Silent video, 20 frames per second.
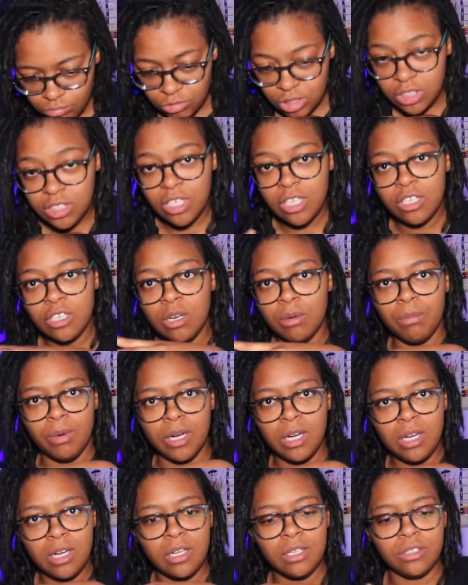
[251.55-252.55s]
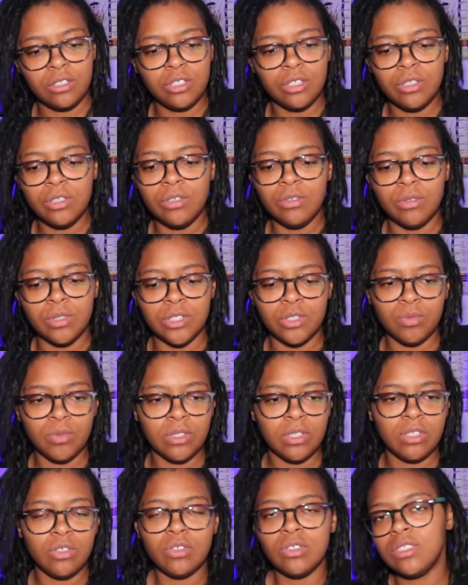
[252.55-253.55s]
Just seeing their bond too was
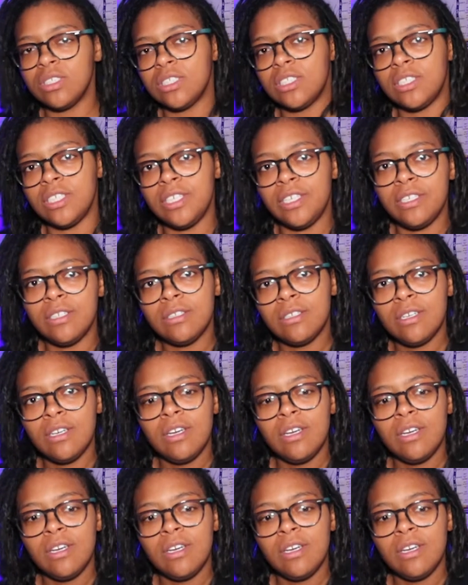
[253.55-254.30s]
really cool to see,